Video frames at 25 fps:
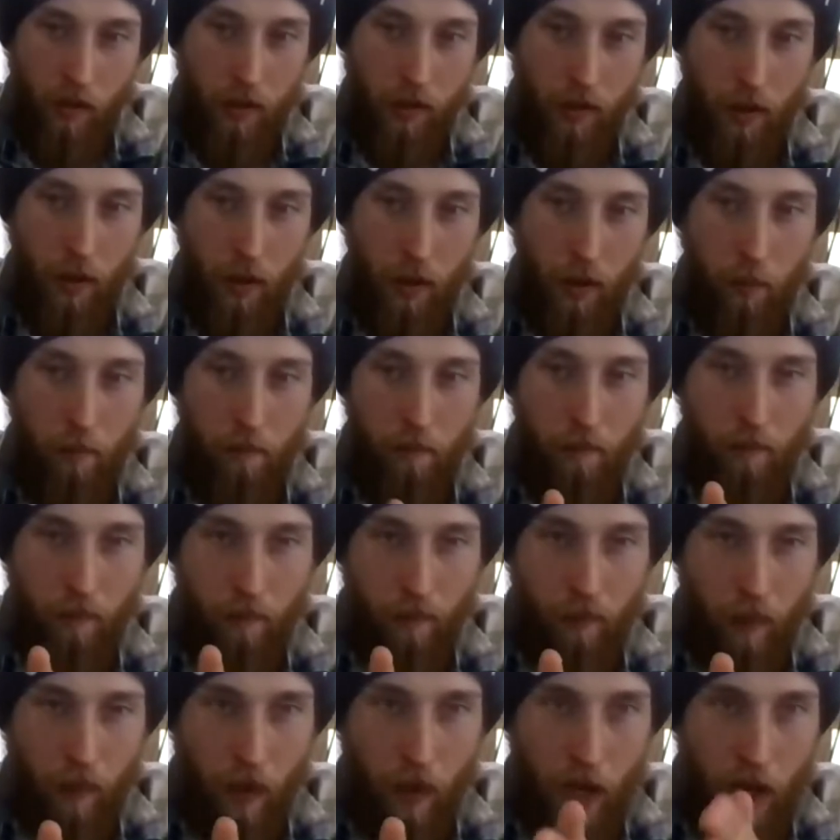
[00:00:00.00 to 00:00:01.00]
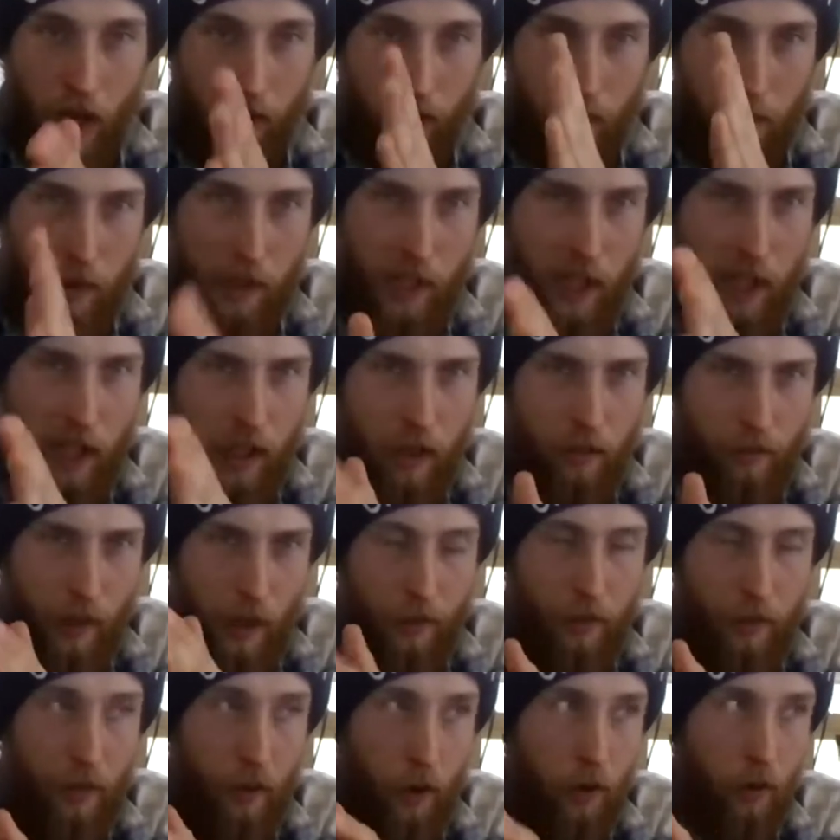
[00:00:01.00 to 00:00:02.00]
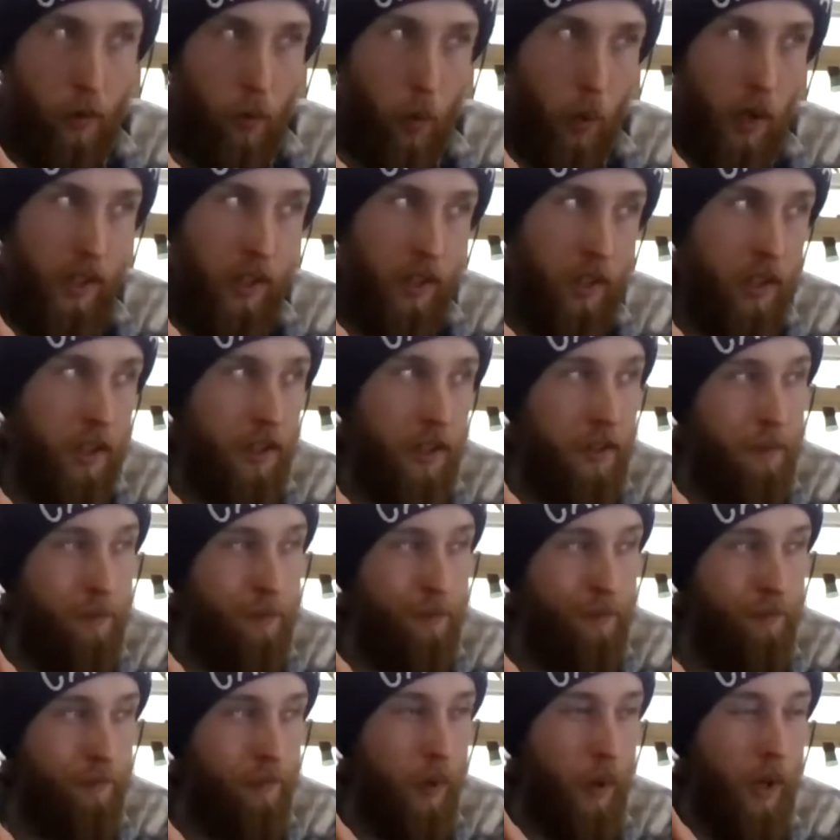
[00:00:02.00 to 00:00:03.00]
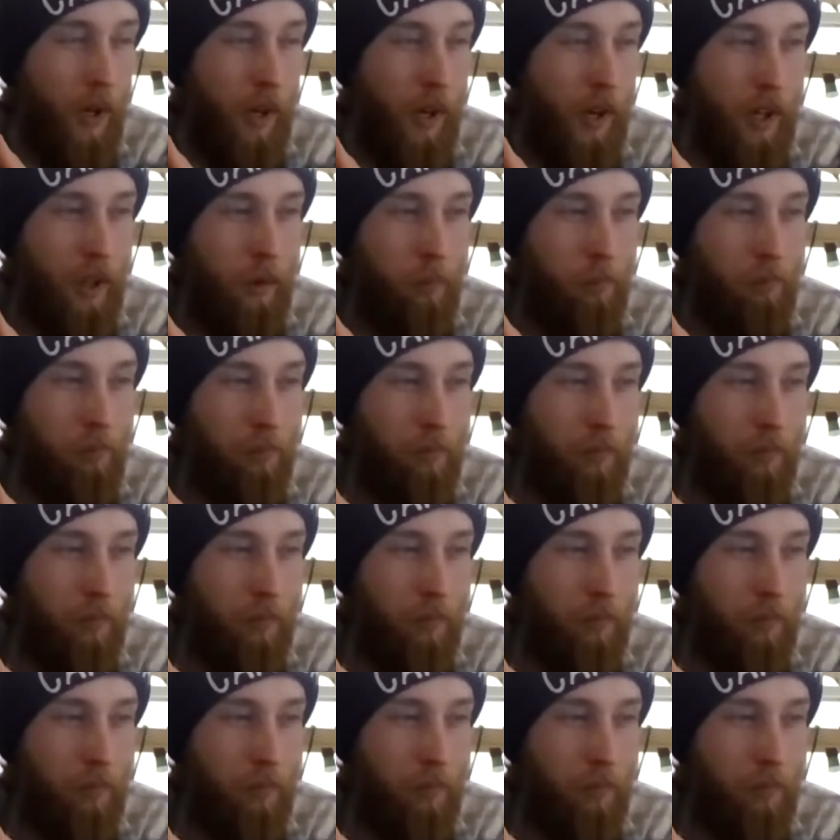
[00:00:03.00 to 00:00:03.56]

So at the beginning of that third week, I'd